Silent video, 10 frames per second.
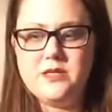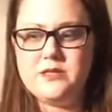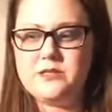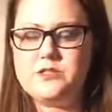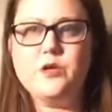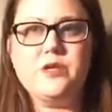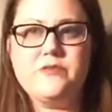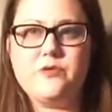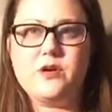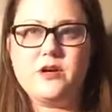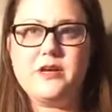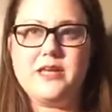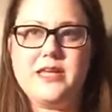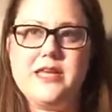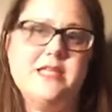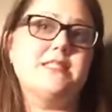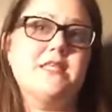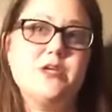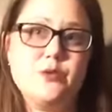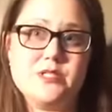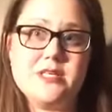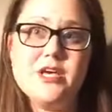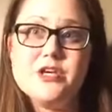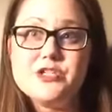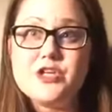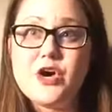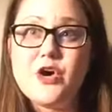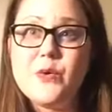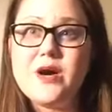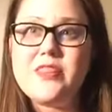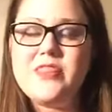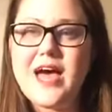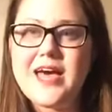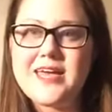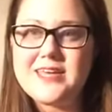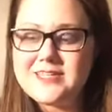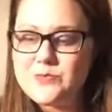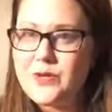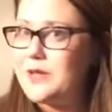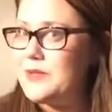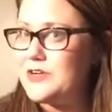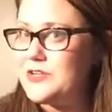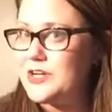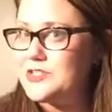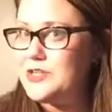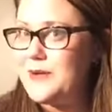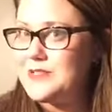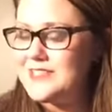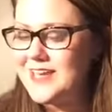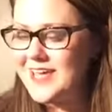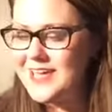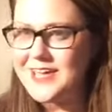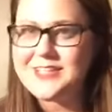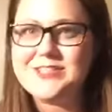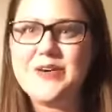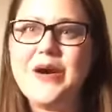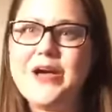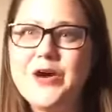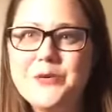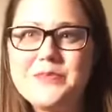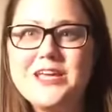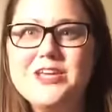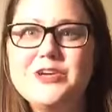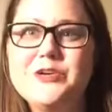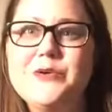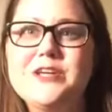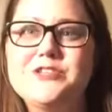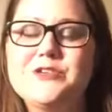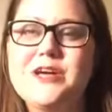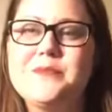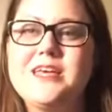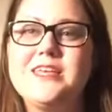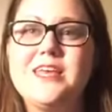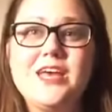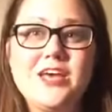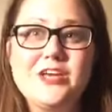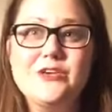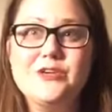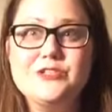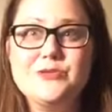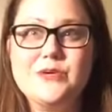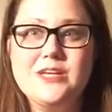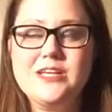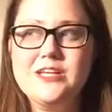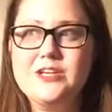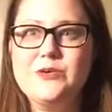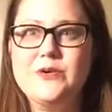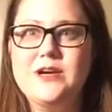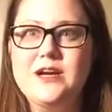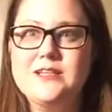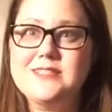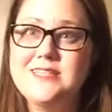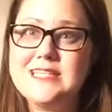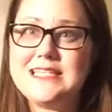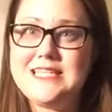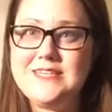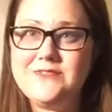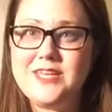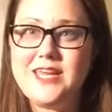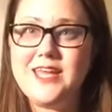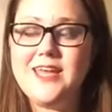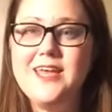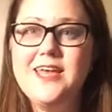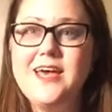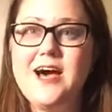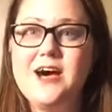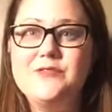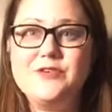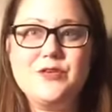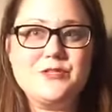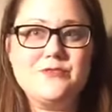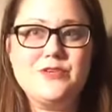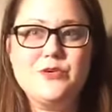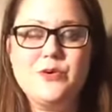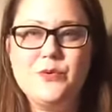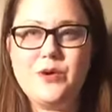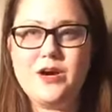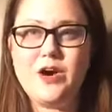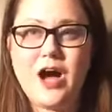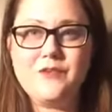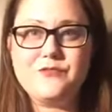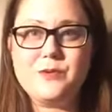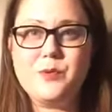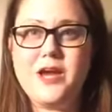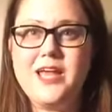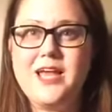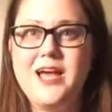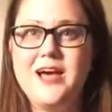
solely for an AAC use. So that is what I'm here to talk to you about today. So I hope that you, as you come in, you're enjoying your Sunday evening. For those of you who are off for break,